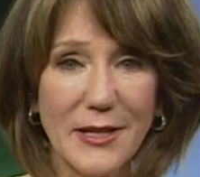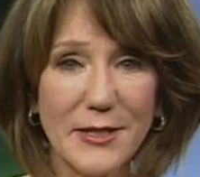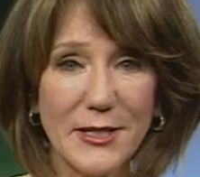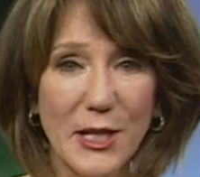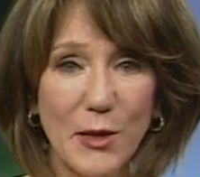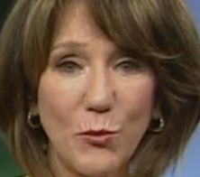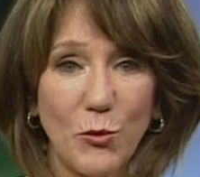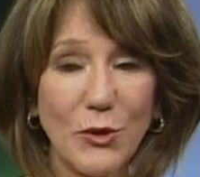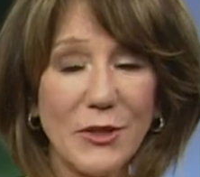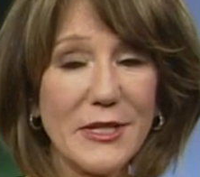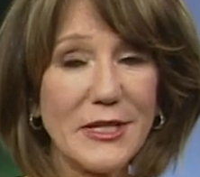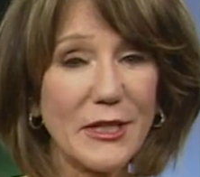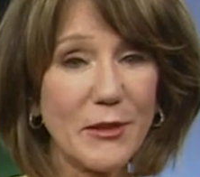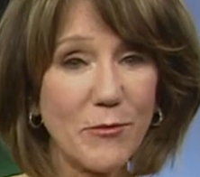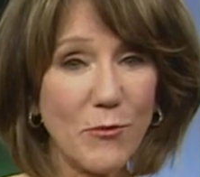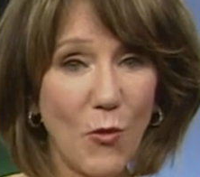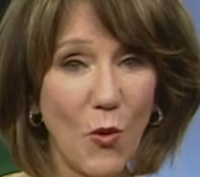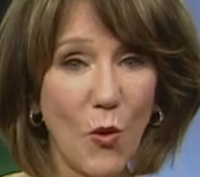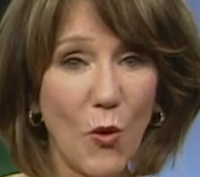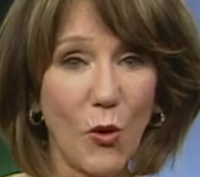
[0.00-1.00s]
someone did
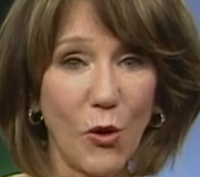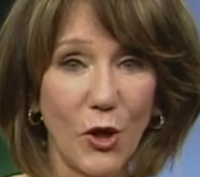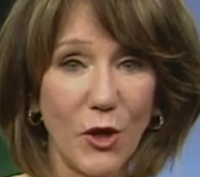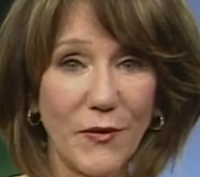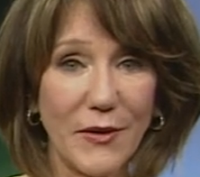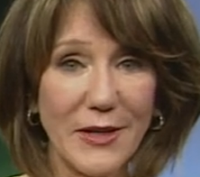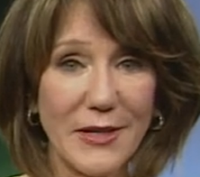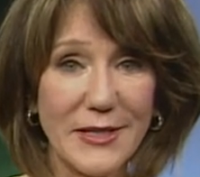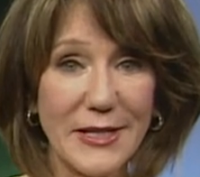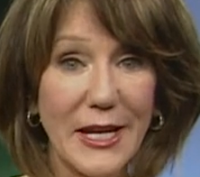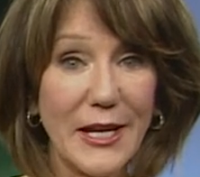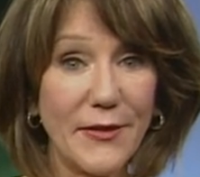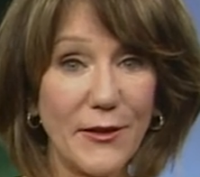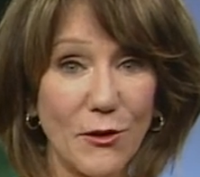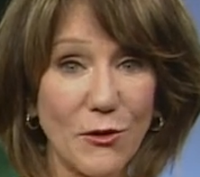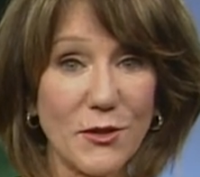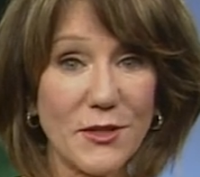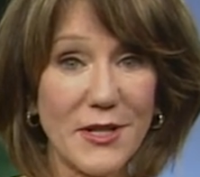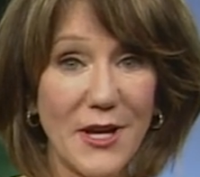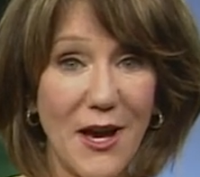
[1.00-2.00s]
more than take
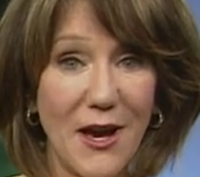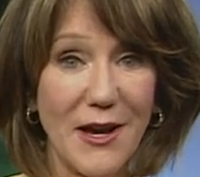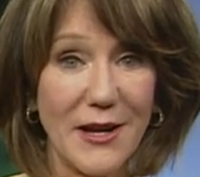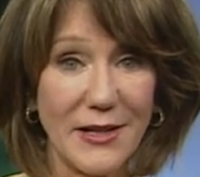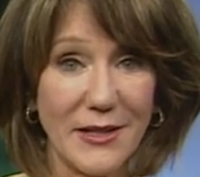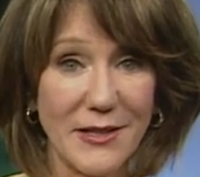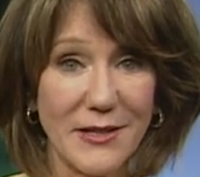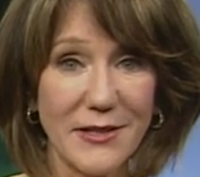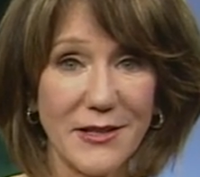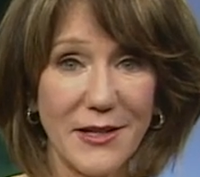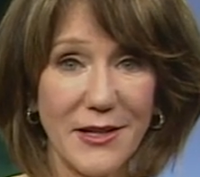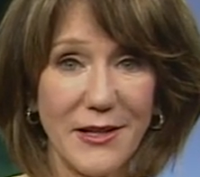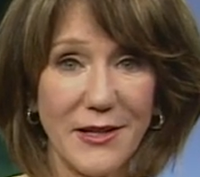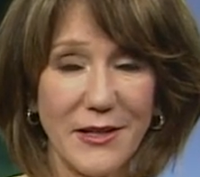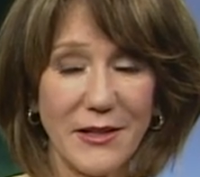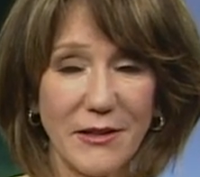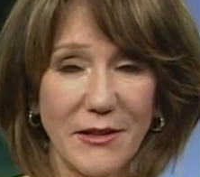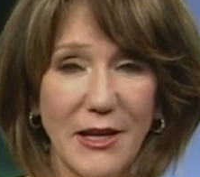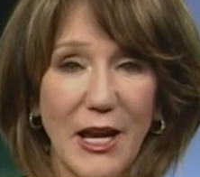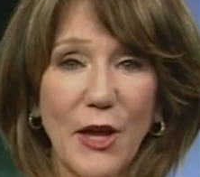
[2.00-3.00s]
their signs.
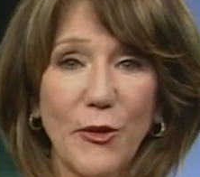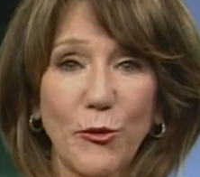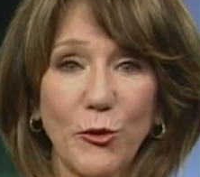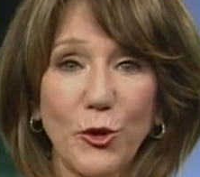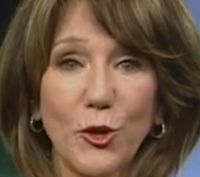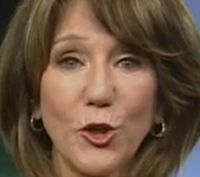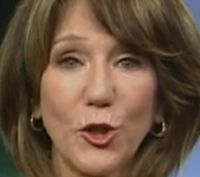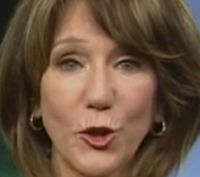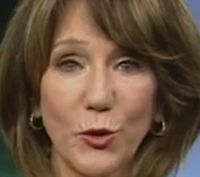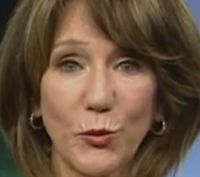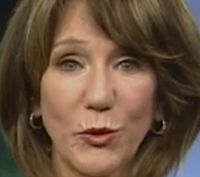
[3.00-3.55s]
Catherine Cook